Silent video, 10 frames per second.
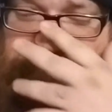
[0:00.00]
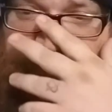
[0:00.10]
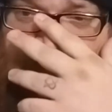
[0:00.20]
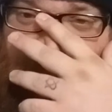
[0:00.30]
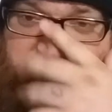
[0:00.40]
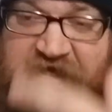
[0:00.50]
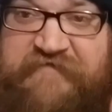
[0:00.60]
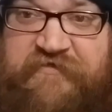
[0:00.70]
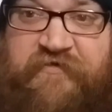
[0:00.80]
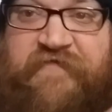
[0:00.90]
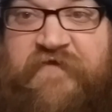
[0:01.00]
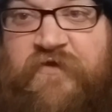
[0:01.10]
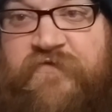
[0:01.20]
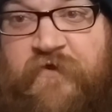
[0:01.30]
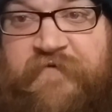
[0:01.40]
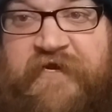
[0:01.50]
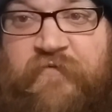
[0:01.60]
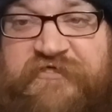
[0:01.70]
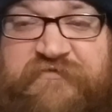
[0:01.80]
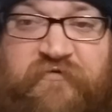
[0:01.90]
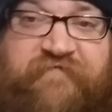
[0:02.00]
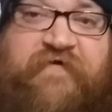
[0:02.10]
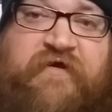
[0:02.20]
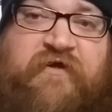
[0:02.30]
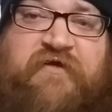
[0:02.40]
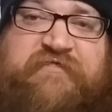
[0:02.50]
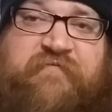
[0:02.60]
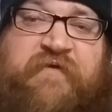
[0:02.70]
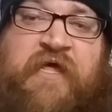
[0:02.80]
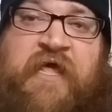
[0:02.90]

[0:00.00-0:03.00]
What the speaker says: and people faster than the YouTube did, which is really fucking awesome.